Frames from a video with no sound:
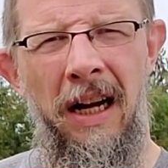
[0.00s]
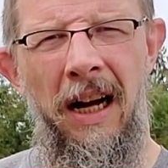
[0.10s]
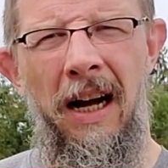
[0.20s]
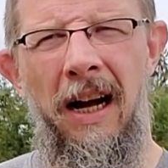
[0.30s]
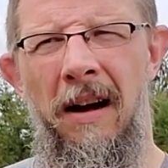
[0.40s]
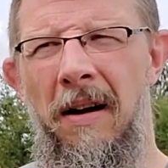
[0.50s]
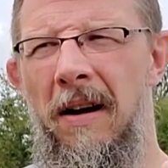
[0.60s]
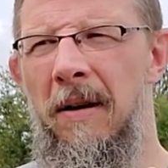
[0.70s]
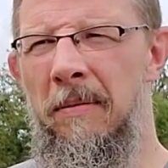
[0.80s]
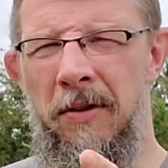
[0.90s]

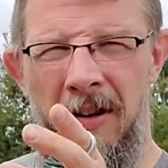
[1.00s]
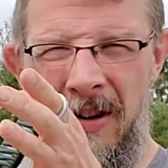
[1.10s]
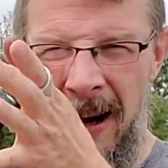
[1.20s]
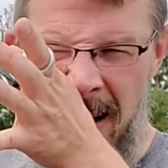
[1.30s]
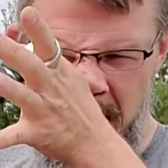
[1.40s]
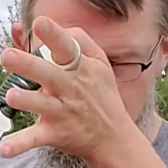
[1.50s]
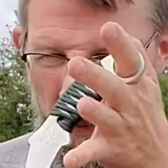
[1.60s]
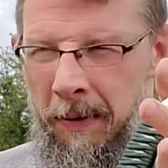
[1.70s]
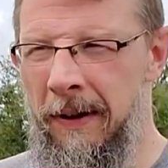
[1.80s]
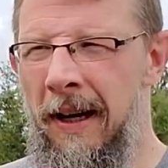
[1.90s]
So I have a
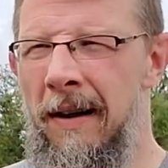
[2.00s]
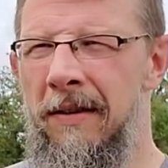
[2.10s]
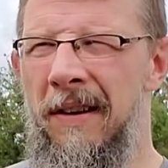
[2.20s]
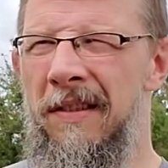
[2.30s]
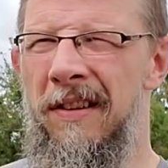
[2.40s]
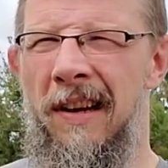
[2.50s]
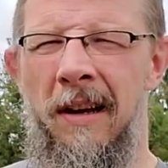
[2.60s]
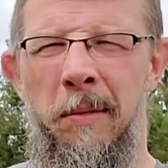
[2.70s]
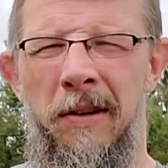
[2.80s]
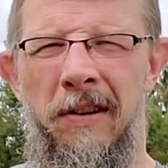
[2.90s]
couple of knives I've
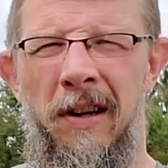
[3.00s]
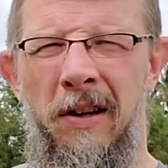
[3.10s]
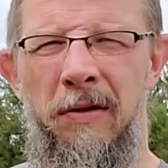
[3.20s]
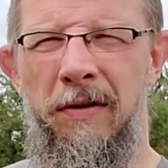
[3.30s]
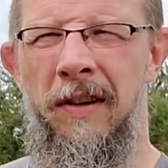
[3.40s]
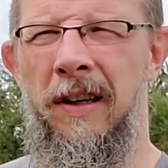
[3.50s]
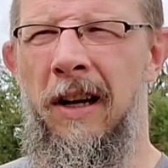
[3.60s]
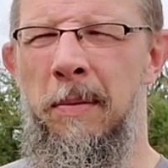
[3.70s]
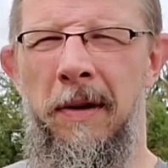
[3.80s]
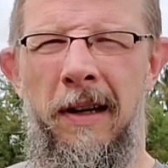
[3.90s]
designed myself and a
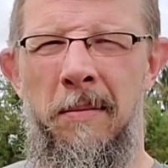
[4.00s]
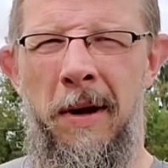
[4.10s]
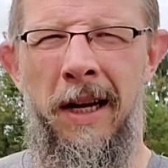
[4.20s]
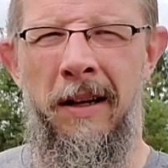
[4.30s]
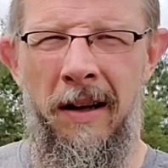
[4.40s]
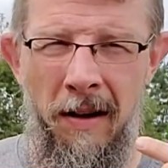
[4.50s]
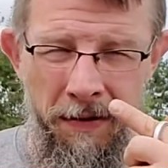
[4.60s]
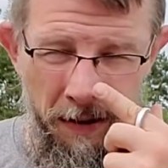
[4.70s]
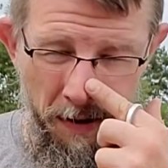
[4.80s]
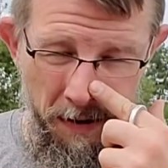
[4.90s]
couple that I'm making off
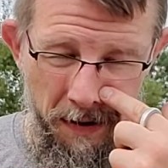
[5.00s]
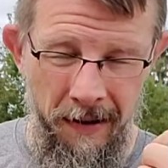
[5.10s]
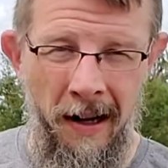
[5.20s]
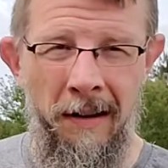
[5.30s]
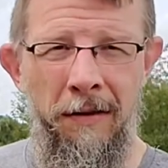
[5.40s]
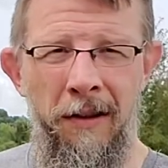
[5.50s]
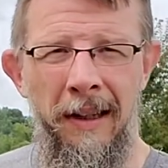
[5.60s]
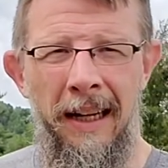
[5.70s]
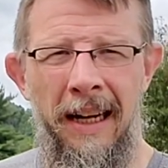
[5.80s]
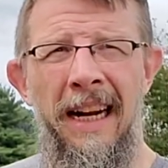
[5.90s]
another design for a
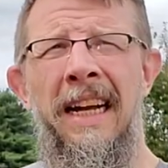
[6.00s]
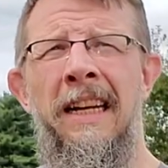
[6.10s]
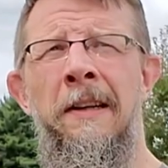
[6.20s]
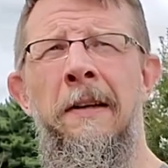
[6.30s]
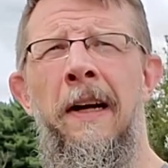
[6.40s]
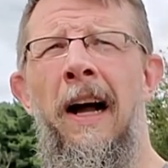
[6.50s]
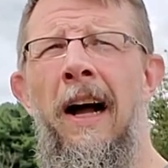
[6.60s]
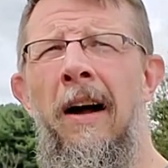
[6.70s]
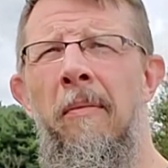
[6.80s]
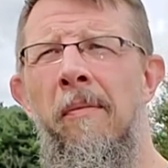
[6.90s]
guy,
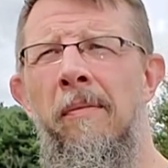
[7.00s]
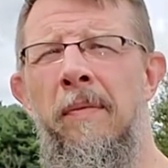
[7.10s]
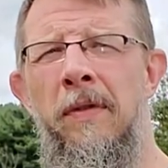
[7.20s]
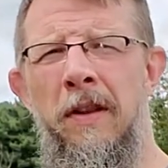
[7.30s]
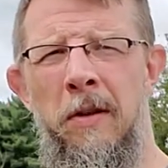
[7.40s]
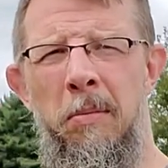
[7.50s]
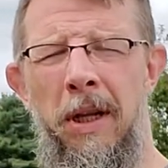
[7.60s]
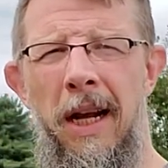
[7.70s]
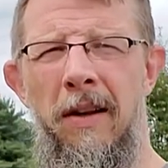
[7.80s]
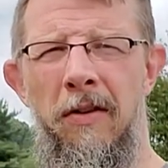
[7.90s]
that the
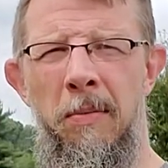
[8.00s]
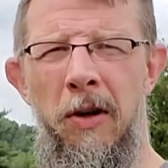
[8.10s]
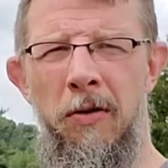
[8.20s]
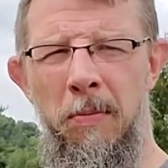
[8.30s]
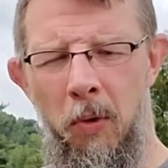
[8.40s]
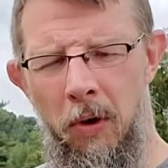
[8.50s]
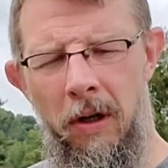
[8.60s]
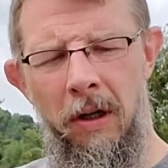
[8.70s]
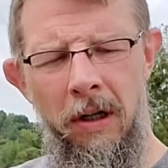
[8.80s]
blade is much more,